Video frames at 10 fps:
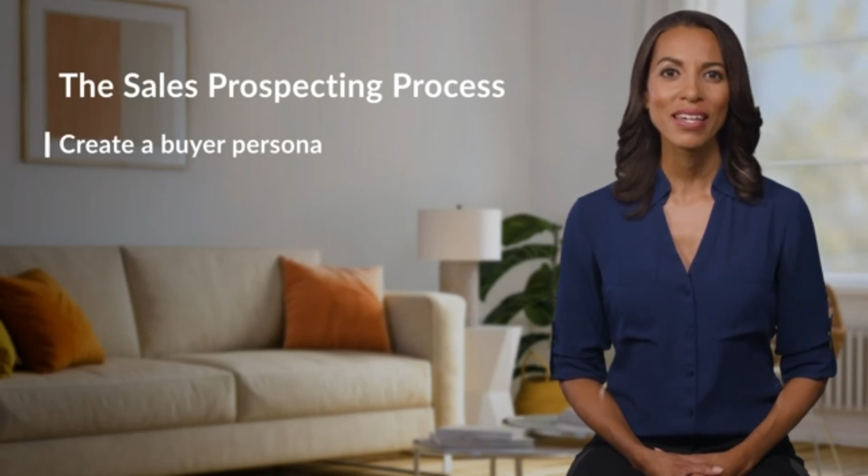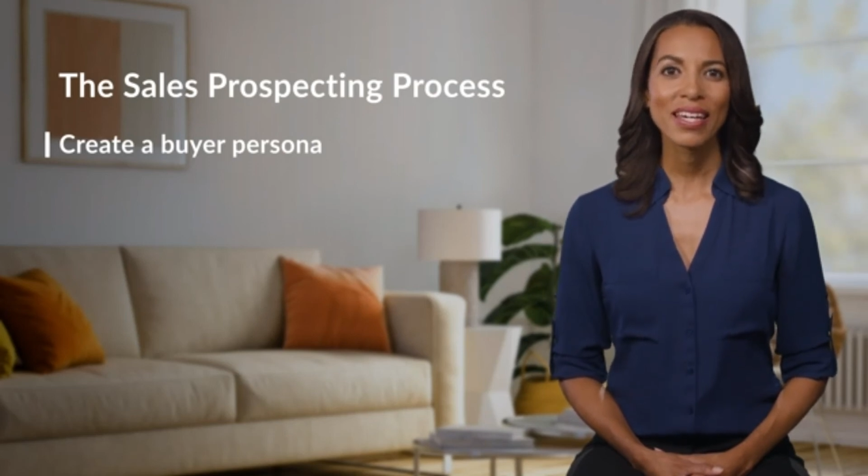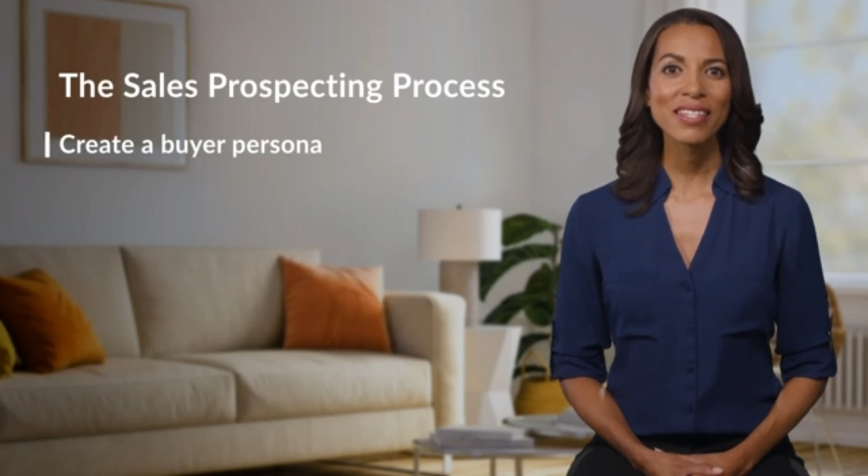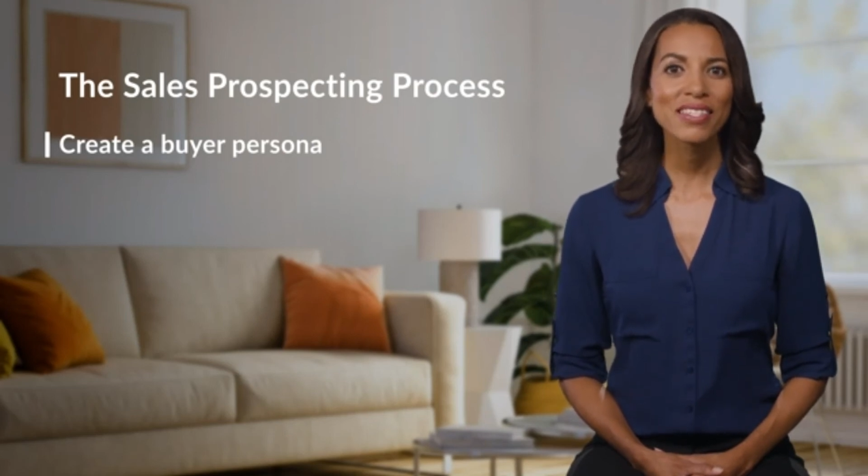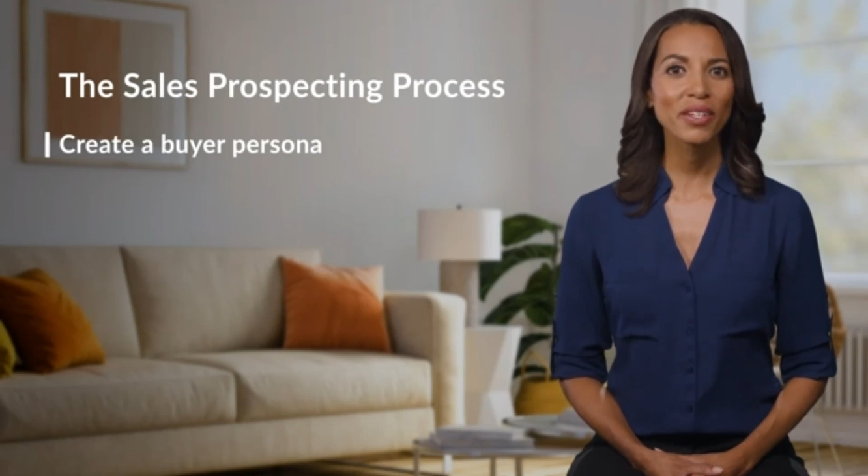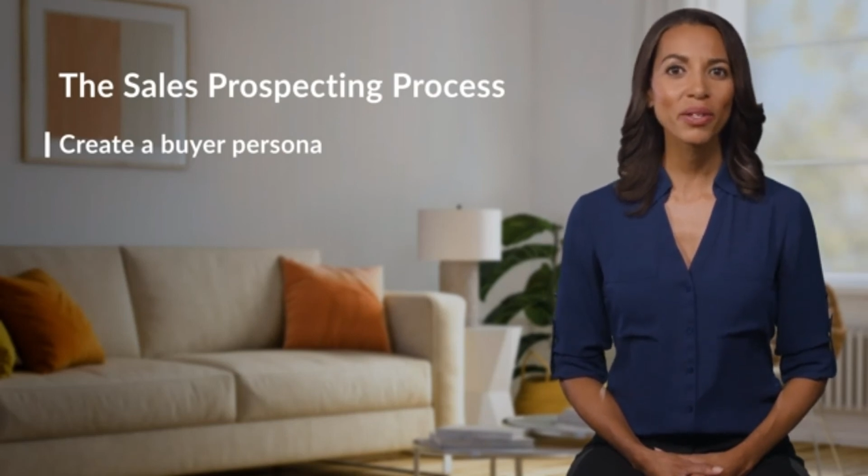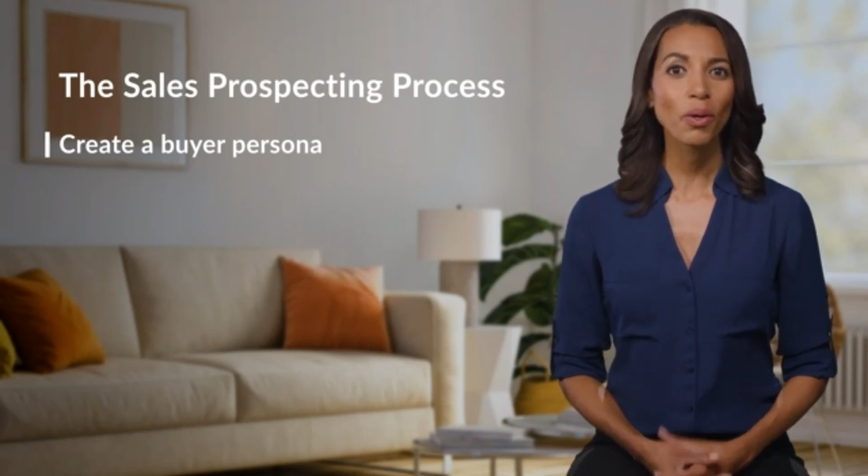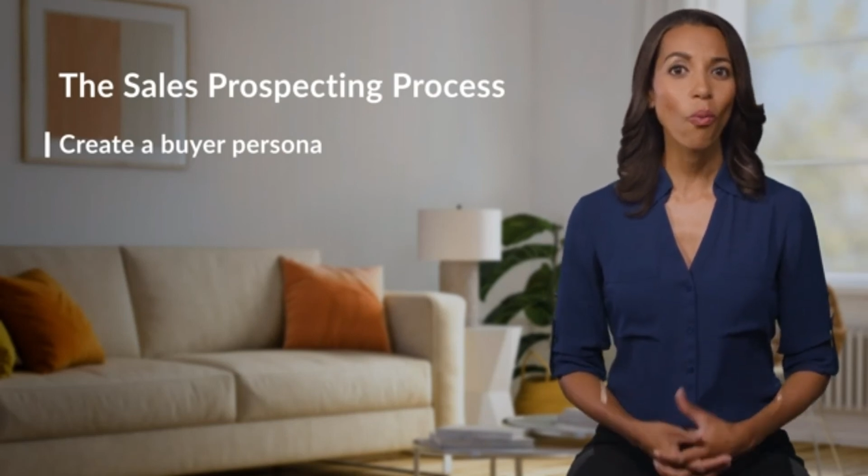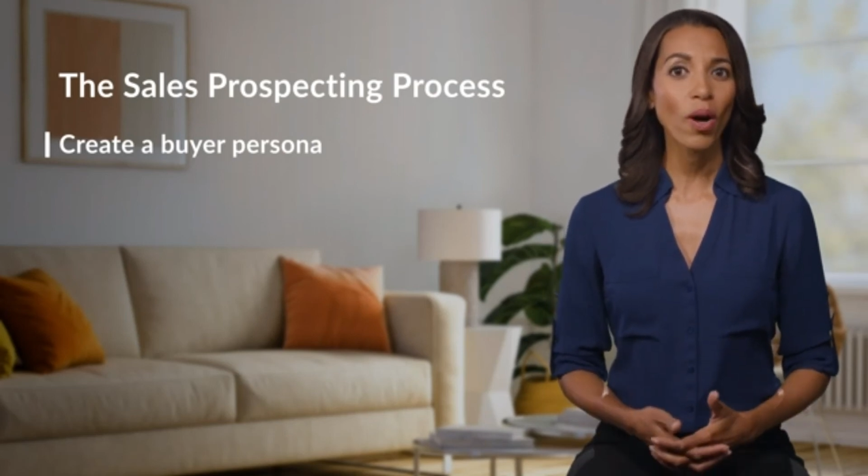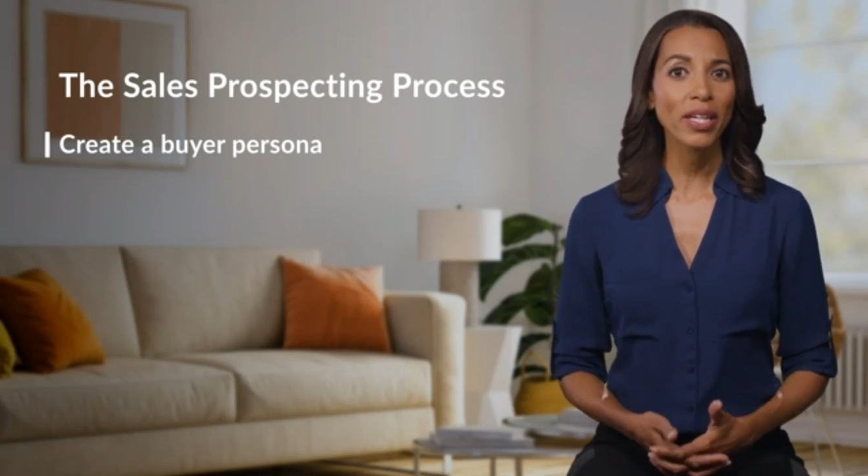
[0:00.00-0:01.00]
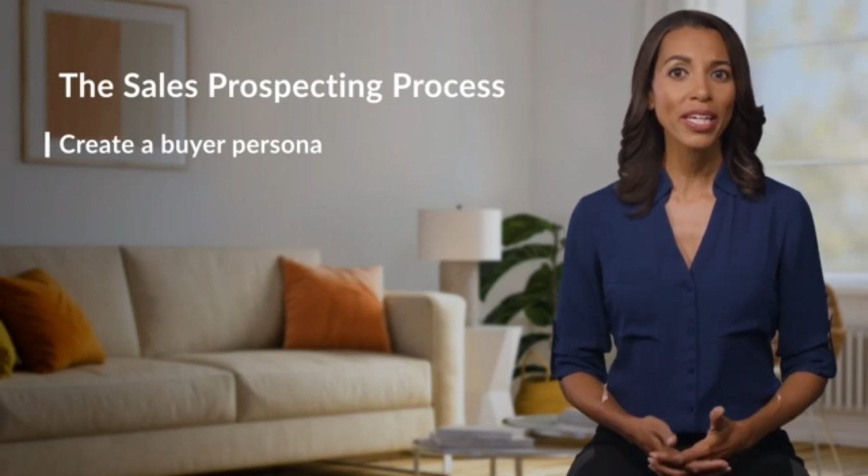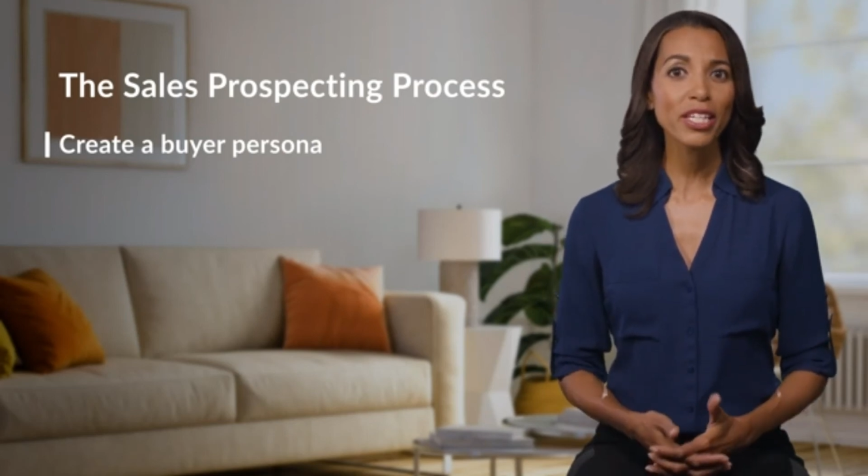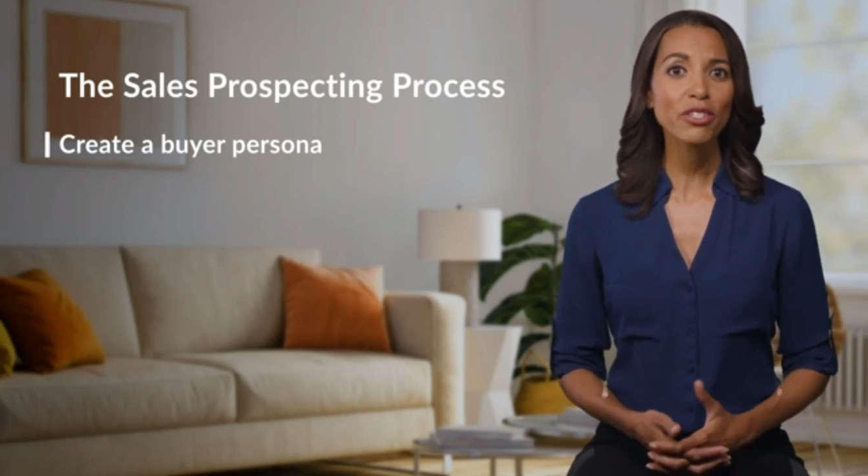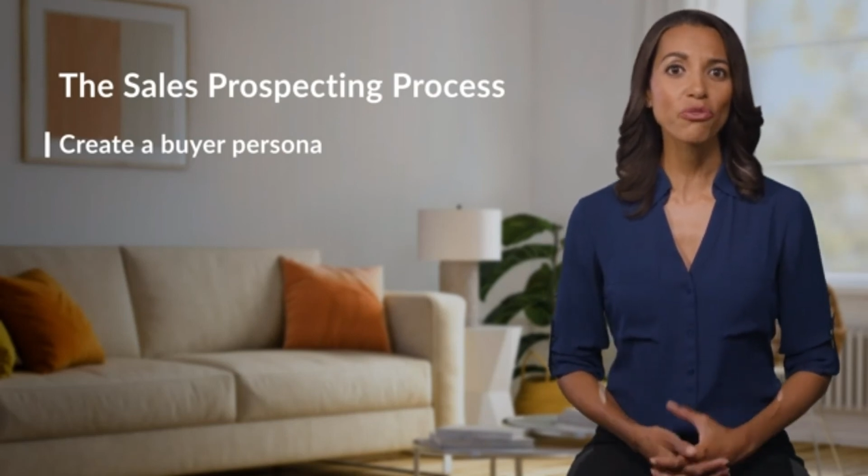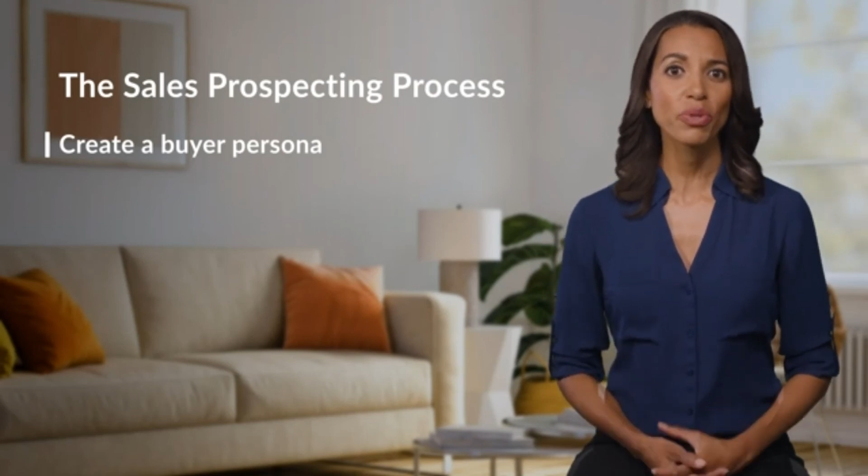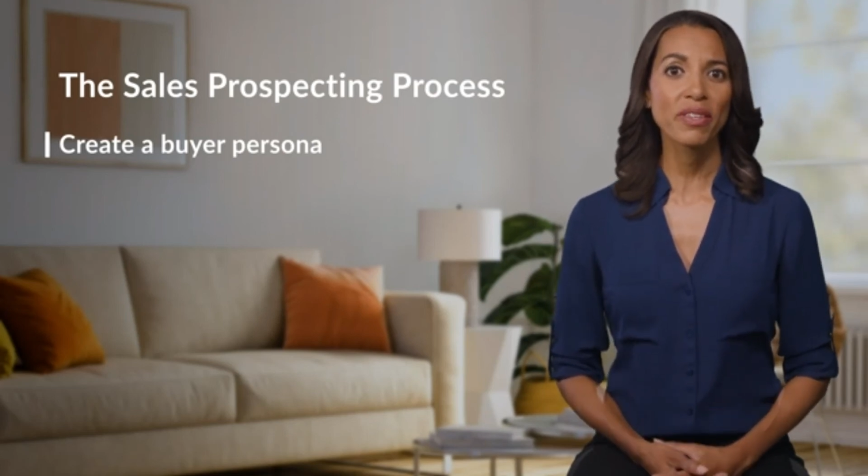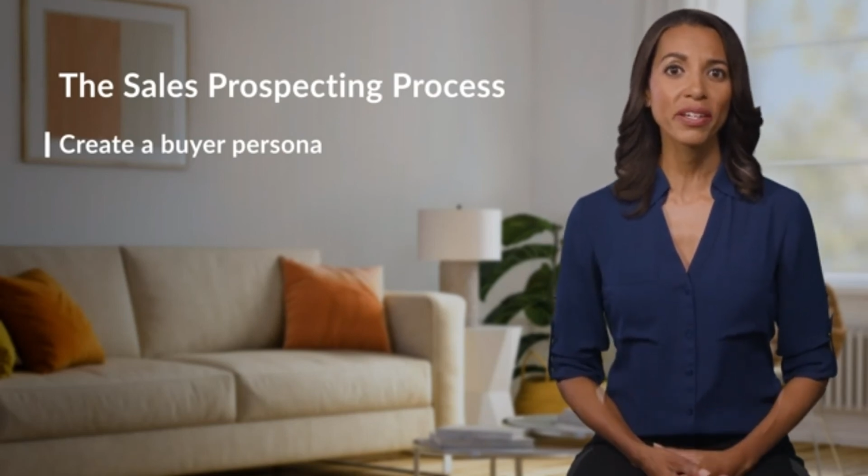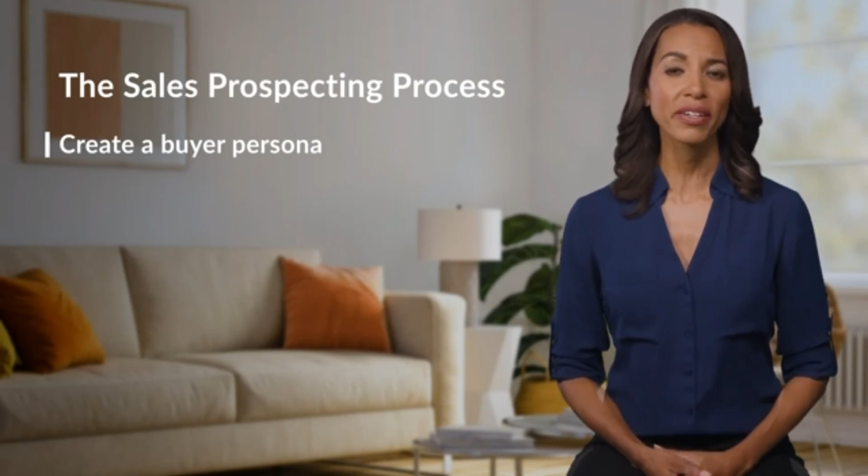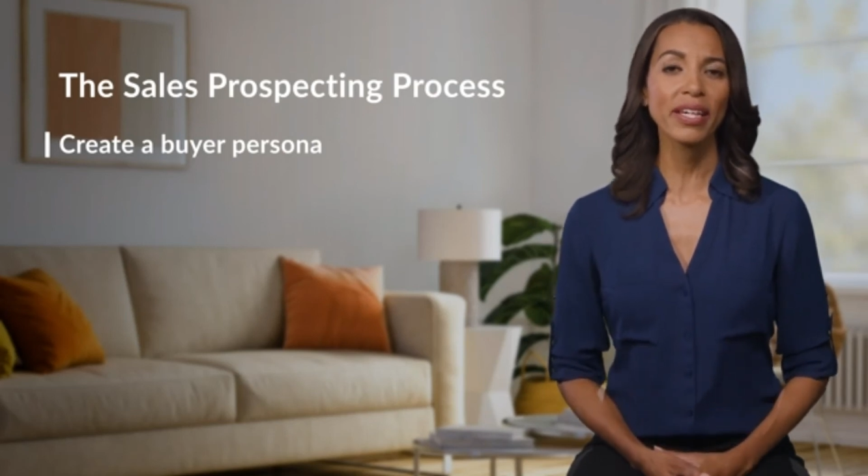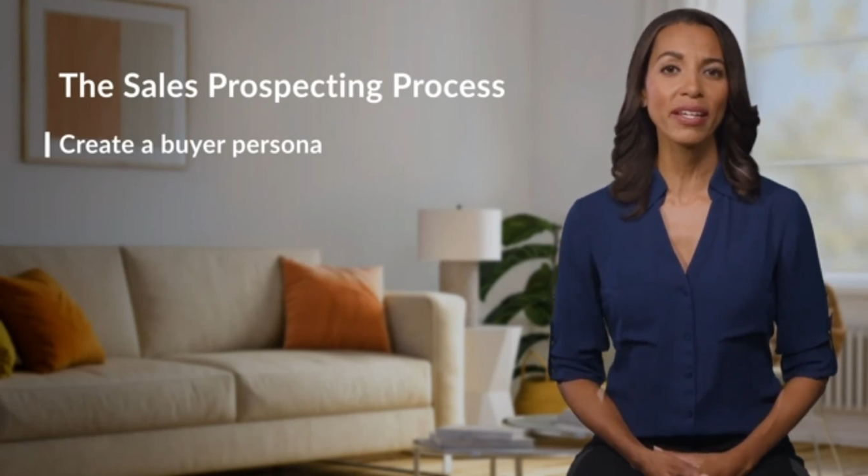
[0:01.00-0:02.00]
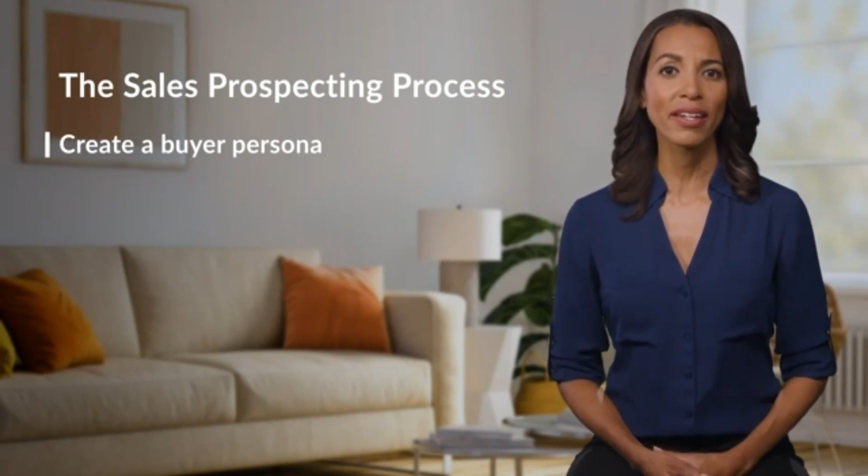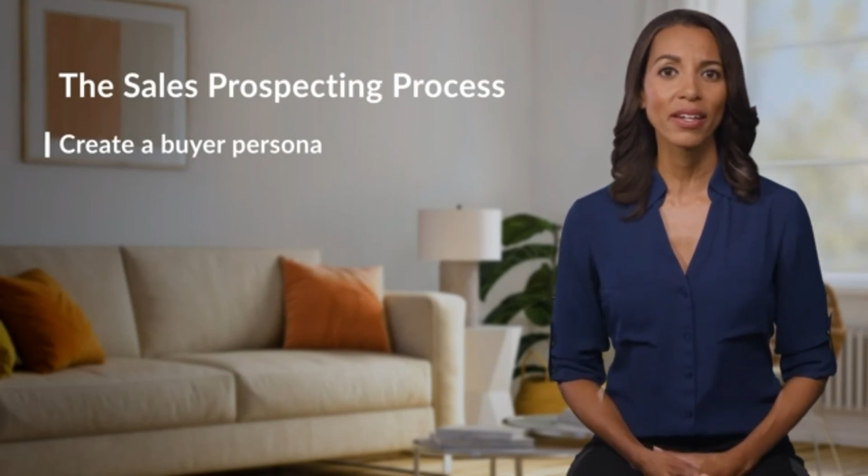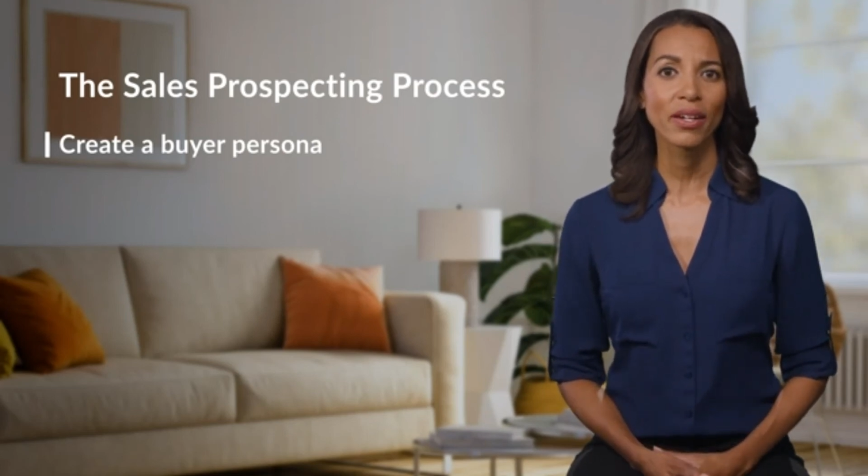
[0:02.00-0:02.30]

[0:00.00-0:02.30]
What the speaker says: consider what industry they're in,